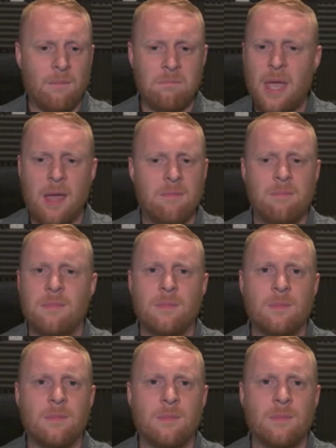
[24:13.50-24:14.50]
yeah,
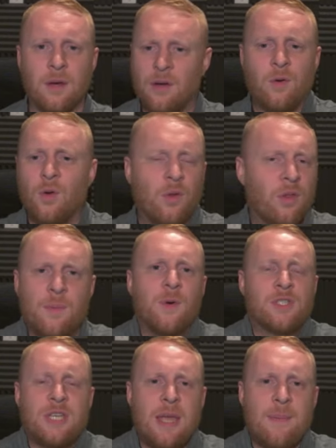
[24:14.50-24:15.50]
I've got nothing
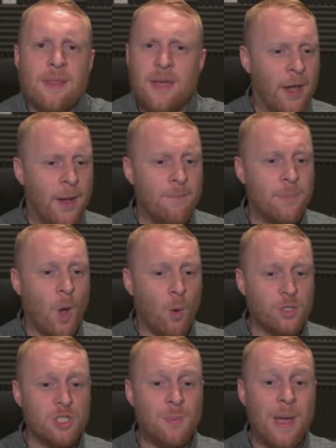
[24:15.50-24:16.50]
more to say about that. Um,
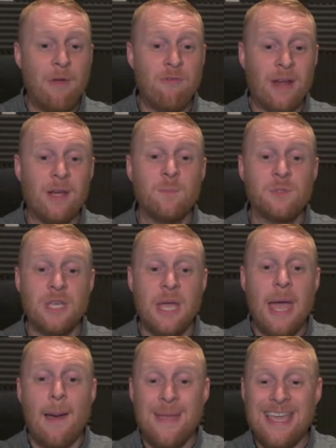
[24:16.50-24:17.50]
option to pair with randoms
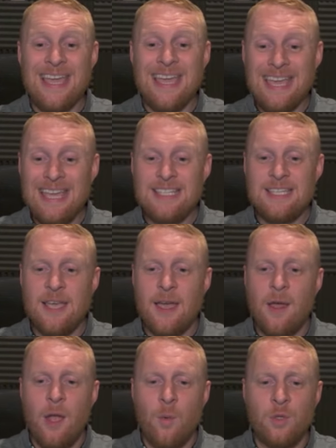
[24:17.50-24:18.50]
and make it
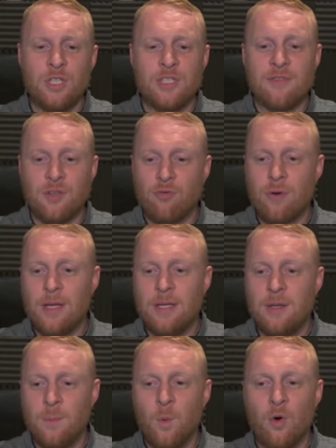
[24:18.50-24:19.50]
easier. We just have to
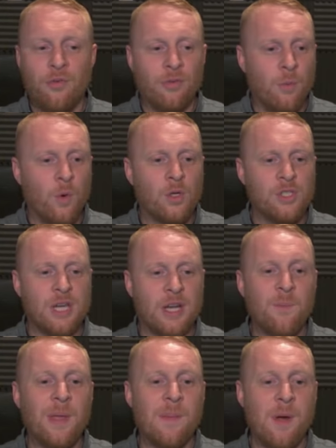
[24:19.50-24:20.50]
grind more for rewards. I
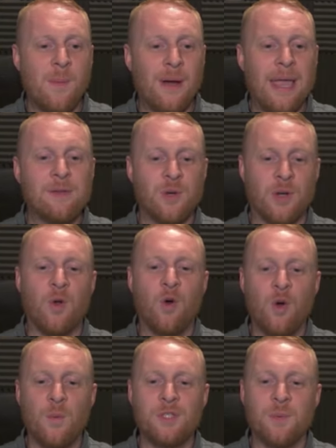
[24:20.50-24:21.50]
don't play mobile games, so I can
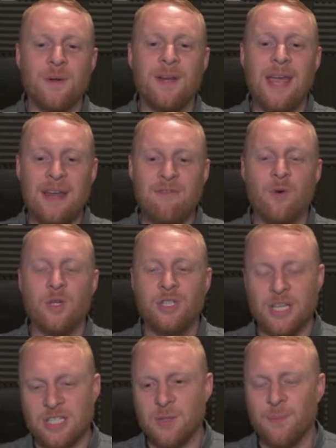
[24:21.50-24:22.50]
hook up with someone in voice
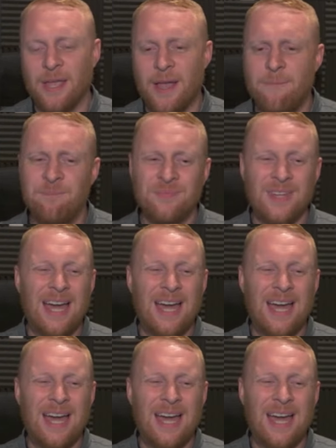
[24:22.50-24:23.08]
chat to play it.